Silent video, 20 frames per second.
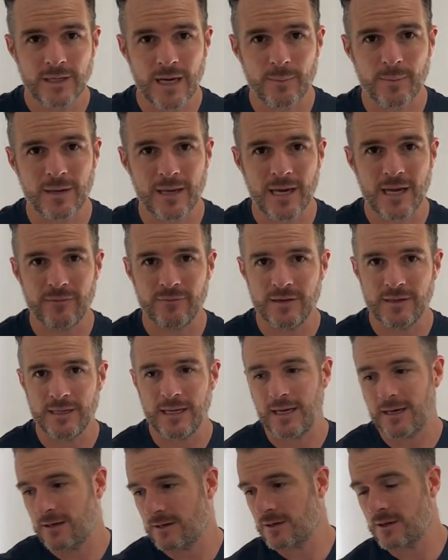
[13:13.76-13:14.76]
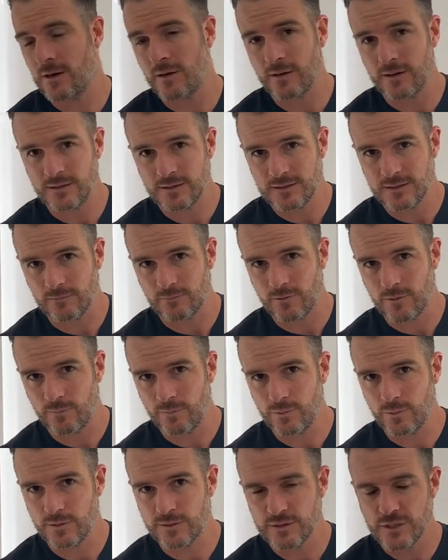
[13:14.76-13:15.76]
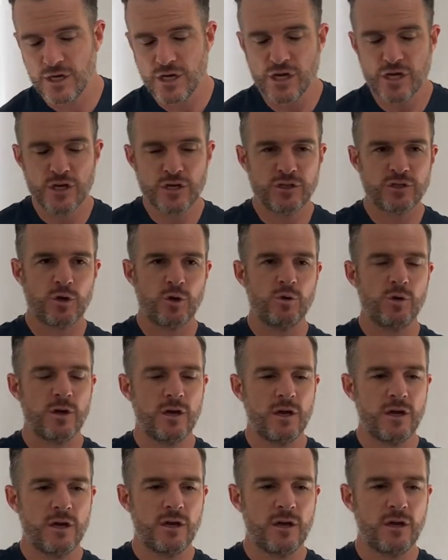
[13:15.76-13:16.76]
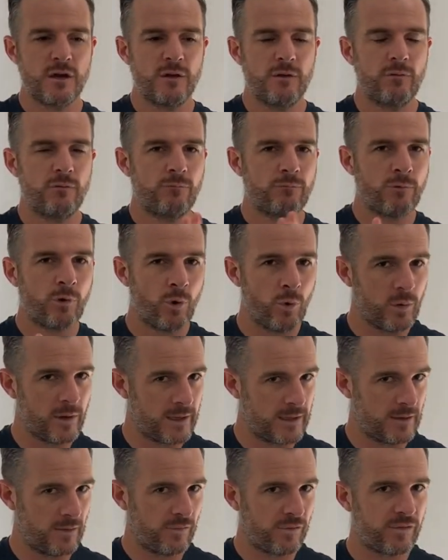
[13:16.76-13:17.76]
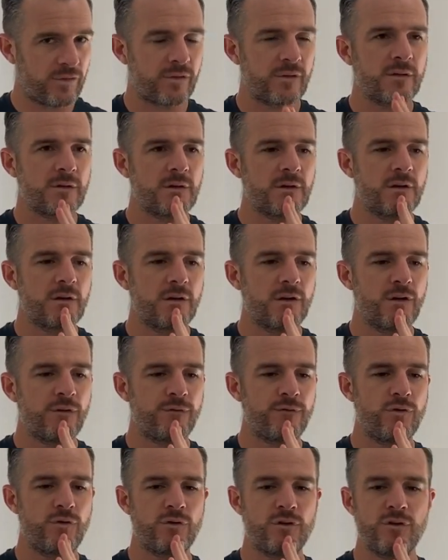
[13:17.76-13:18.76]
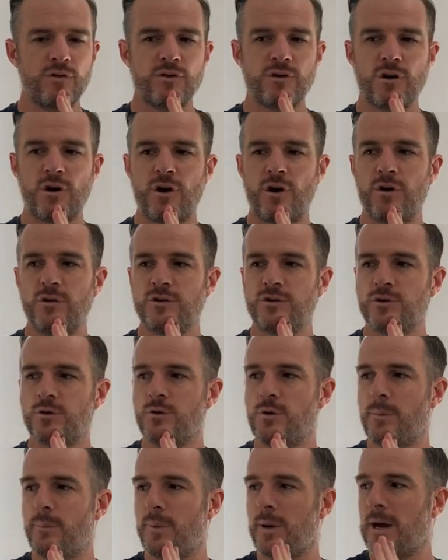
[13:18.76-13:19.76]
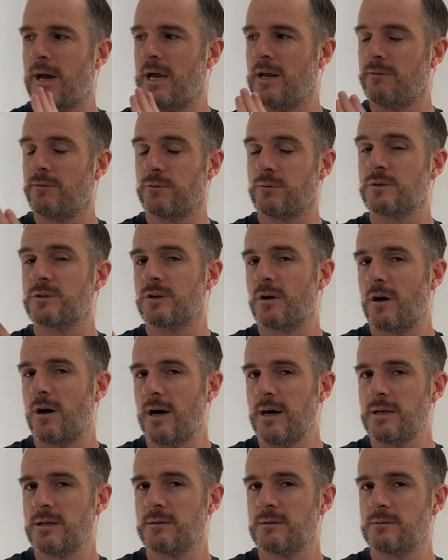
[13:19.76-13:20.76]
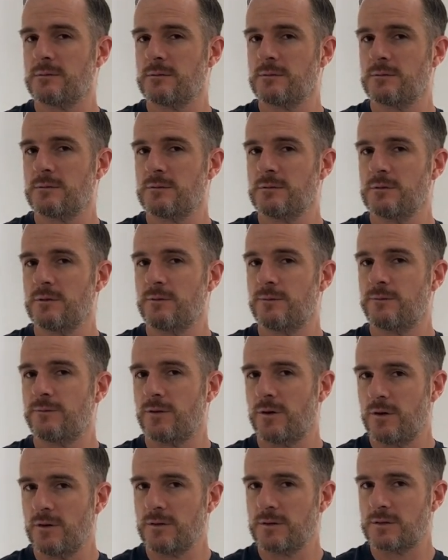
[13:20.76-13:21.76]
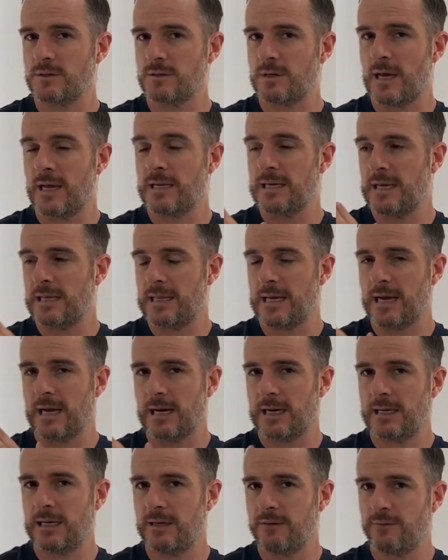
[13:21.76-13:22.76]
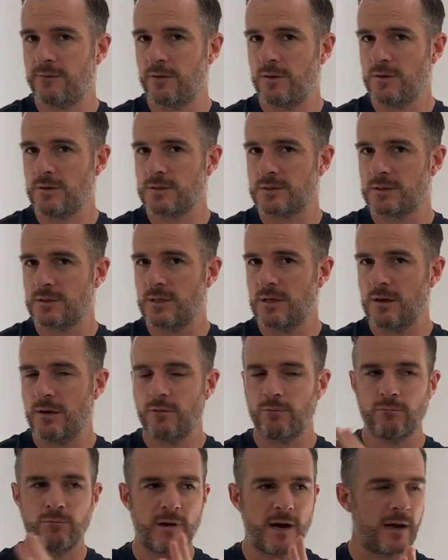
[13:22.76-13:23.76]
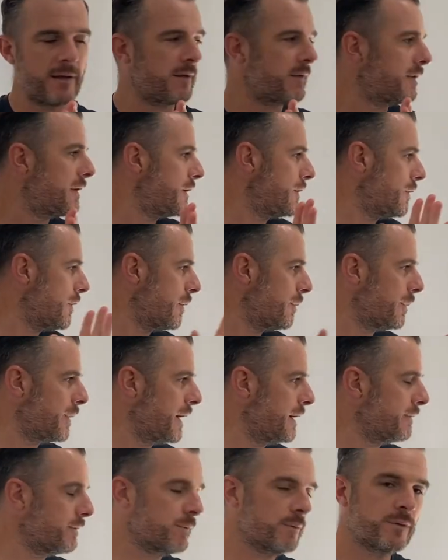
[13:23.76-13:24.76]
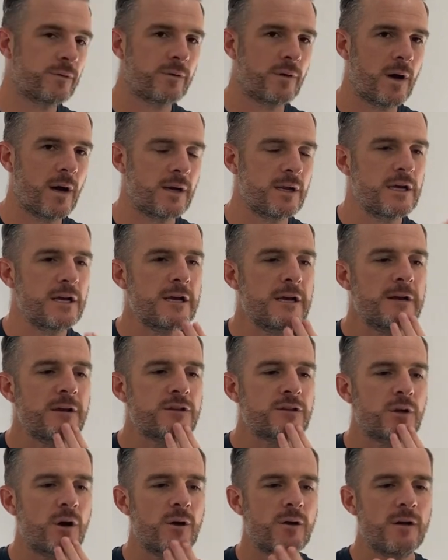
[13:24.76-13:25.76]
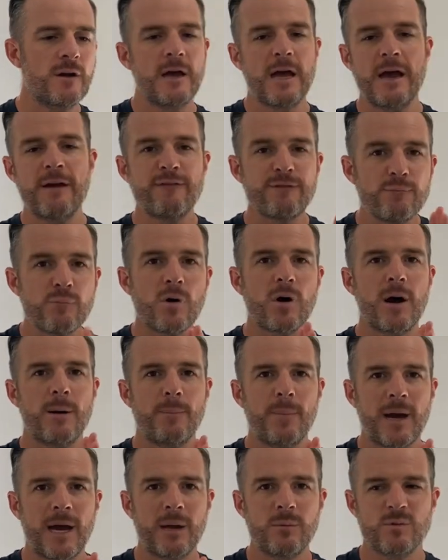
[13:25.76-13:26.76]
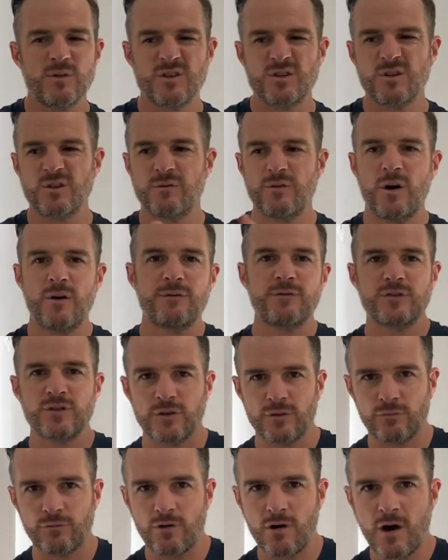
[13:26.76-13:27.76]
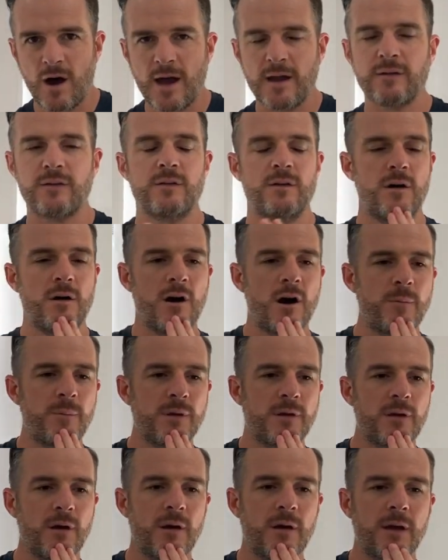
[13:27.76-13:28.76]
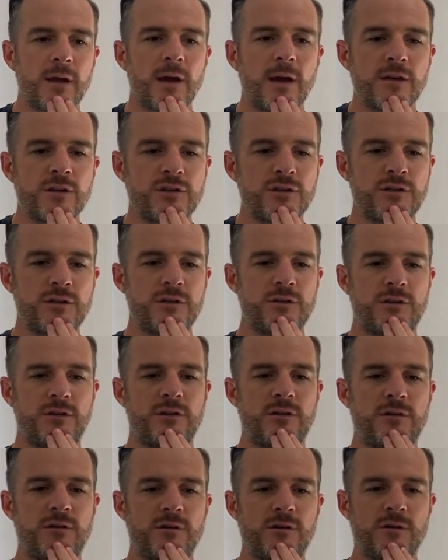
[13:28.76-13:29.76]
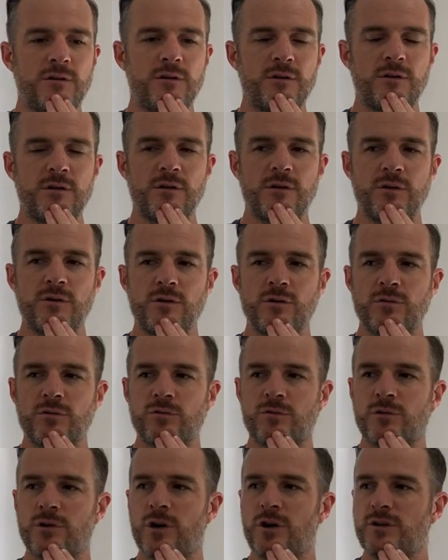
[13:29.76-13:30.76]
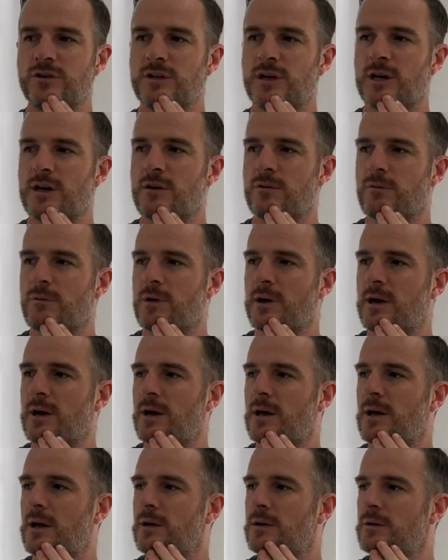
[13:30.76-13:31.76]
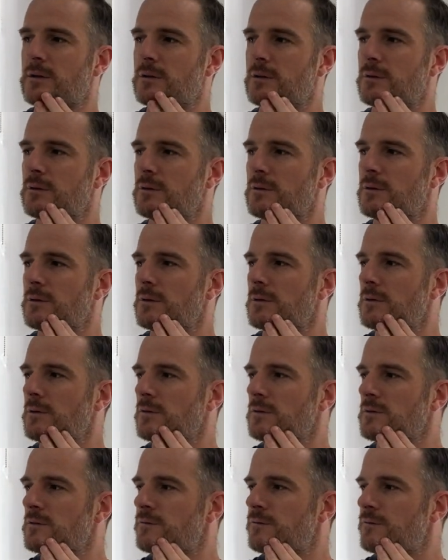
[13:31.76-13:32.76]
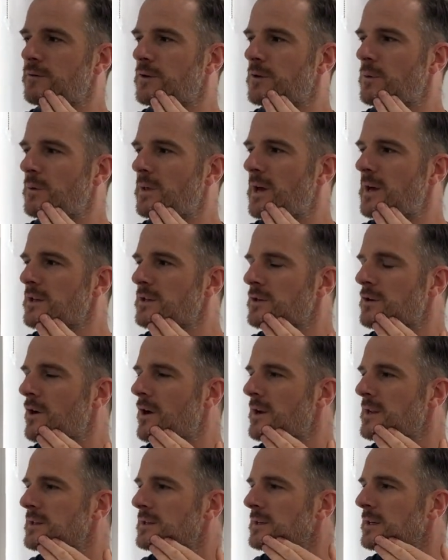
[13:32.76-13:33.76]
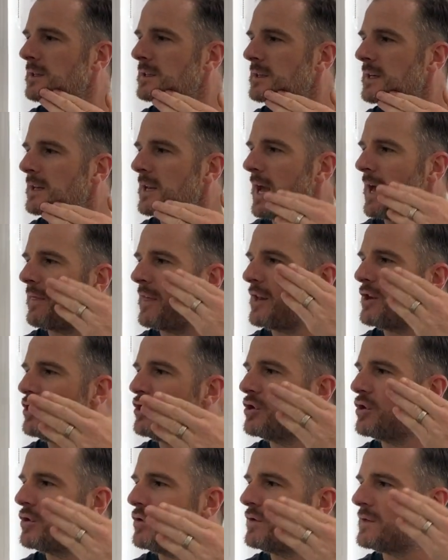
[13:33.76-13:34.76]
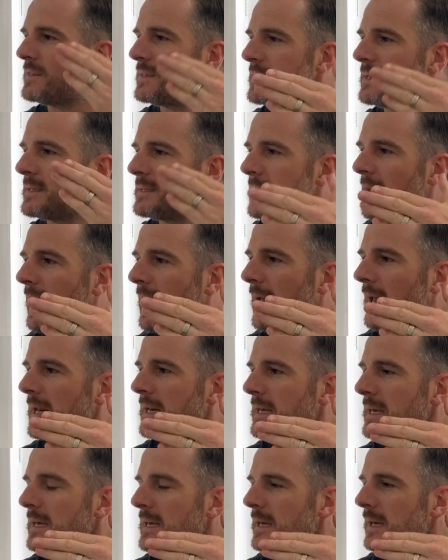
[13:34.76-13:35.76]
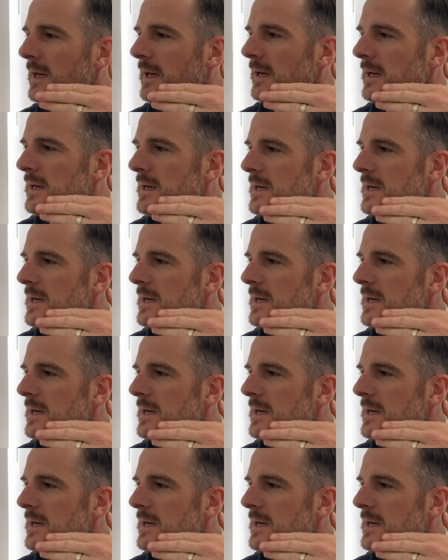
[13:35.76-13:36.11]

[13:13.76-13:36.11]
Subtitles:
coming out of your neck and going into your rhomboids. So rule is, if you can go to the painful side first and get that cleared first rather than the non-painful side. So if my pain was sort of off to the right, I'd be going, okay, chin in, rotate around, feel that tightness kicks in, and then use this hand here.